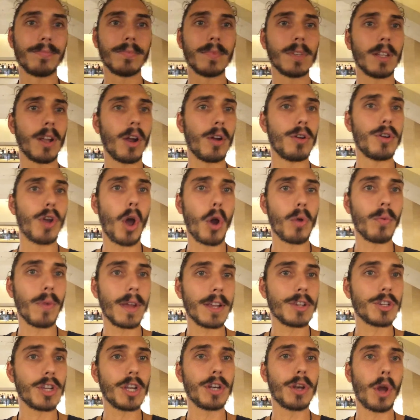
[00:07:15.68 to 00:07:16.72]
you know, no
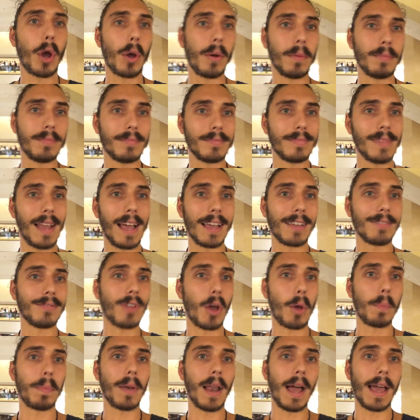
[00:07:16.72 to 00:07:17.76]
reishi, no
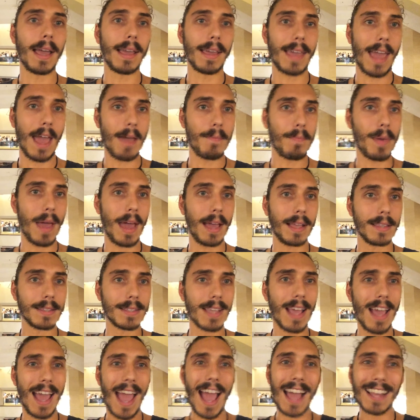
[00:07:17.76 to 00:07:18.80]
play campaigns,
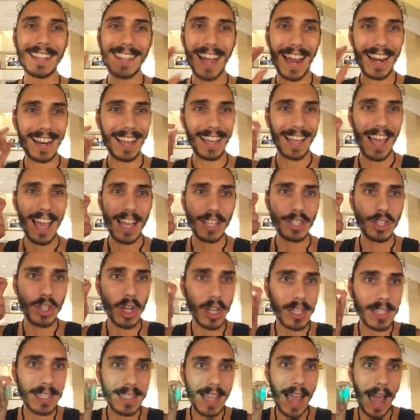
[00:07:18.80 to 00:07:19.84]
and kind of like
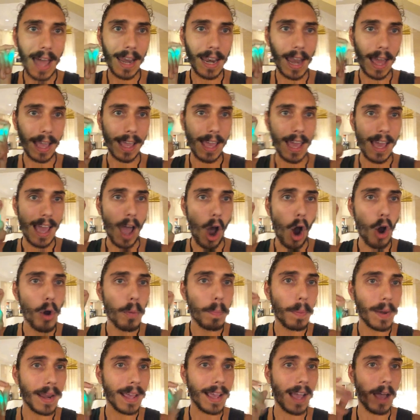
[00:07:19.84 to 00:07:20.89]
just start like
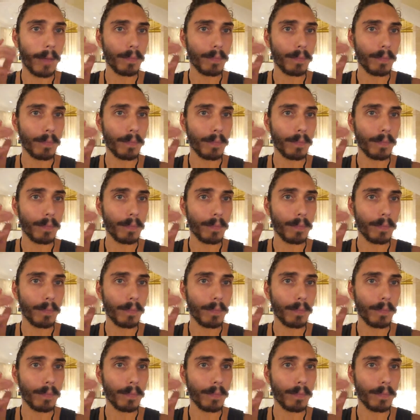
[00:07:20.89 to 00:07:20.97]
opening